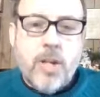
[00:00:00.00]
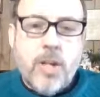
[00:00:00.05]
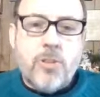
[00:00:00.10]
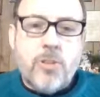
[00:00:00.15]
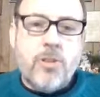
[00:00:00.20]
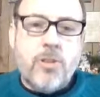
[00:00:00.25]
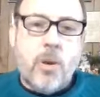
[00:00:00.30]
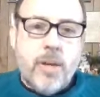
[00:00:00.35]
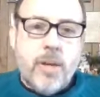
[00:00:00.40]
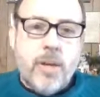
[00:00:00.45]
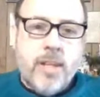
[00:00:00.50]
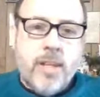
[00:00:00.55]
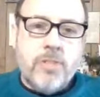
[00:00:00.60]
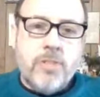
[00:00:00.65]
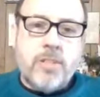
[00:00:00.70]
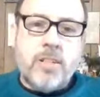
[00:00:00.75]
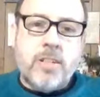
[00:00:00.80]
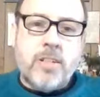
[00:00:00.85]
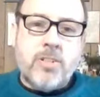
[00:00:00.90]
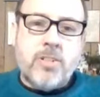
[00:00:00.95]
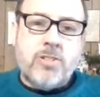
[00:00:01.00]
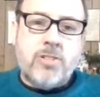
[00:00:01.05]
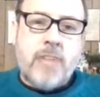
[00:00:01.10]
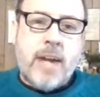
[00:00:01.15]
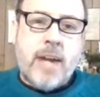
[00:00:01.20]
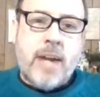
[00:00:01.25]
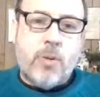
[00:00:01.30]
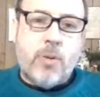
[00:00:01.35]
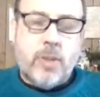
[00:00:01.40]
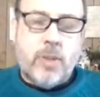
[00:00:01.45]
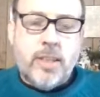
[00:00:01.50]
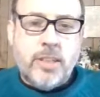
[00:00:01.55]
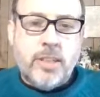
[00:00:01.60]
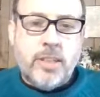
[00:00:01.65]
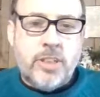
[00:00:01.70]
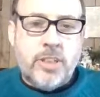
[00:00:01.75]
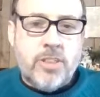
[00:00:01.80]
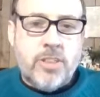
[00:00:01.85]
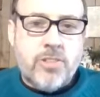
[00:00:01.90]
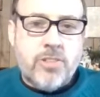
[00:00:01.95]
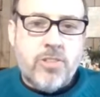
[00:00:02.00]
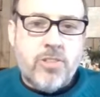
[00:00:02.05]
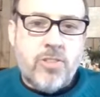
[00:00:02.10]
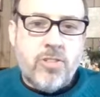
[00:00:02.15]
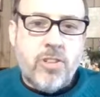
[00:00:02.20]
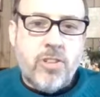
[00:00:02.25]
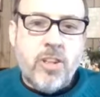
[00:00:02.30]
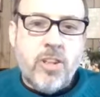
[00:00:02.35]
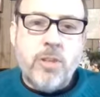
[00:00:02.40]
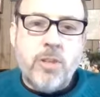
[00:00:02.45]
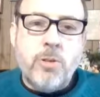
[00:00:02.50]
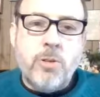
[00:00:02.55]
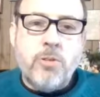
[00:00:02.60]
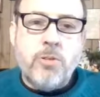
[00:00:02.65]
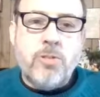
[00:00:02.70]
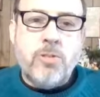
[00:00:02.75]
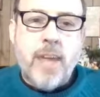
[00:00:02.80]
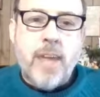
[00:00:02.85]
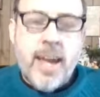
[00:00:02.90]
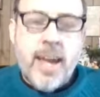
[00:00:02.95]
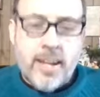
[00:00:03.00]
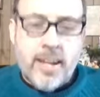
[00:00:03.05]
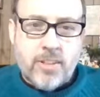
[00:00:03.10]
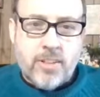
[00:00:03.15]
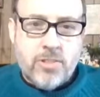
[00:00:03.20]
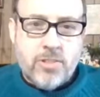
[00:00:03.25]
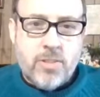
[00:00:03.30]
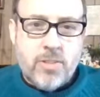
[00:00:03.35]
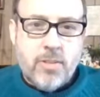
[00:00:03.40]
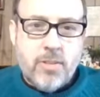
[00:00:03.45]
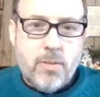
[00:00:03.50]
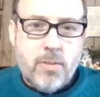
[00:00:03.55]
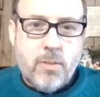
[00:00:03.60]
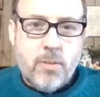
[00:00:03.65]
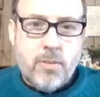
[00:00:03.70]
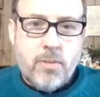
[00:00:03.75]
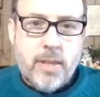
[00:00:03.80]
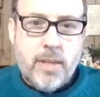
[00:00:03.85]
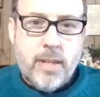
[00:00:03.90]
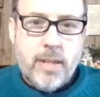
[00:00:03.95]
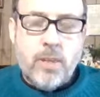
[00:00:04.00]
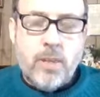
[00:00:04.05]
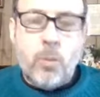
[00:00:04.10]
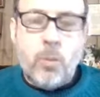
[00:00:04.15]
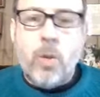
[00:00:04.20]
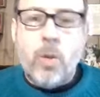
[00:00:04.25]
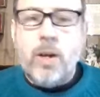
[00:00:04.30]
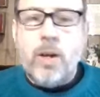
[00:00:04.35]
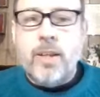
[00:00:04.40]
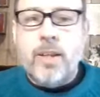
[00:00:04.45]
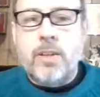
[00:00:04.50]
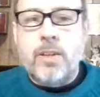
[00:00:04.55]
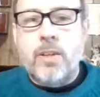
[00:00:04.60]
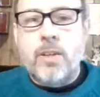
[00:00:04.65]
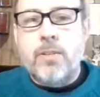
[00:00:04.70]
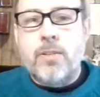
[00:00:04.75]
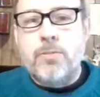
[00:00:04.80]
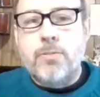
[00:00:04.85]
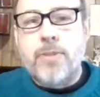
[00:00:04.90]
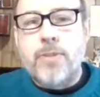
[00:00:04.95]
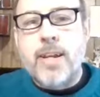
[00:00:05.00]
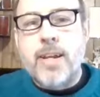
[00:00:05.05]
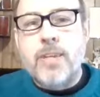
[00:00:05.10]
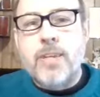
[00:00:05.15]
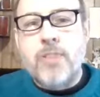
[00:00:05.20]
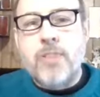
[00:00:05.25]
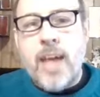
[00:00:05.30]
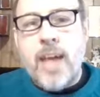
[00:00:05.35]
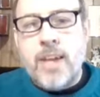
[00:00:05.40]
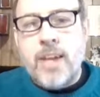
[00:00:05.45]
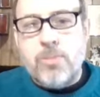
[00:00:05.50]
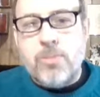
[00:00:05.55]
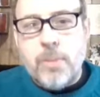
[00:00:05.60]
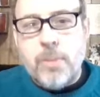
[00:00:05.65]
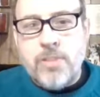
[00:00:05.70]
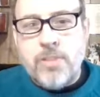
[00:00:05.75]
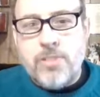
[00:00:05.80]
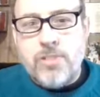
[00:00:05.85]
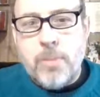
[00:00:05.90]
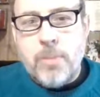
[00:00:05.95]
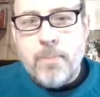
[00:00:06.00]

So is it sacrilegious to use X in the phrase Xmas?